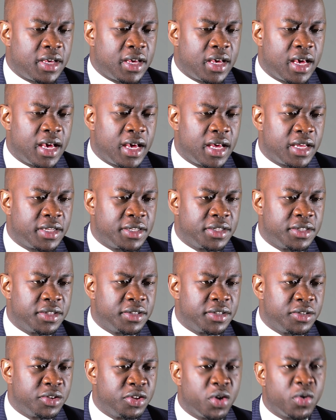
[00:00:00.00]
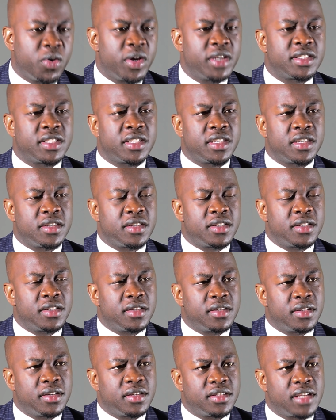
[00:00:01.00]
And, you know, as the
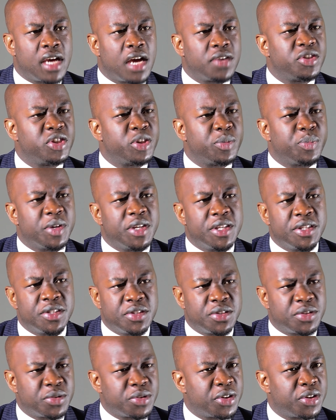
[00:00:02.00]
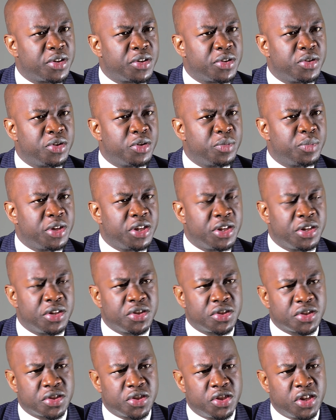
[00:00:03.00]
township is, you'd be
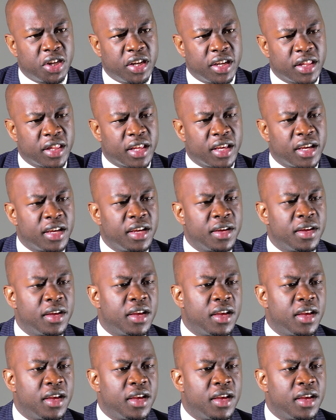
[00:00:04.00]
just chilling there,